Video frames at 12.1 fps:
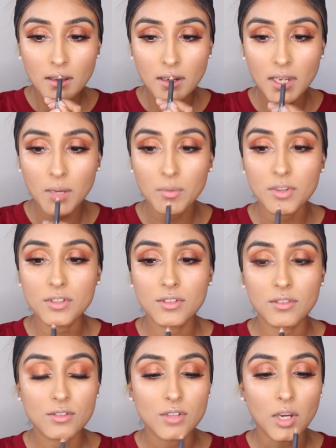And now I'm going to
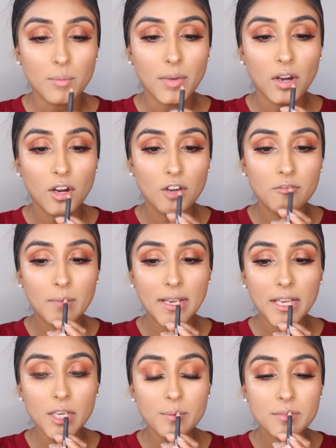do the top part of my
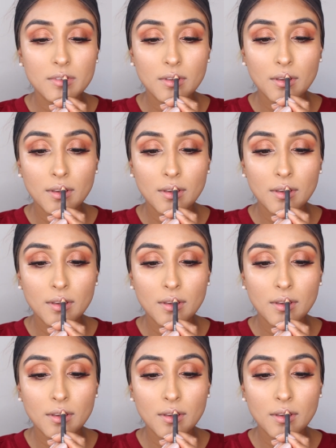lips.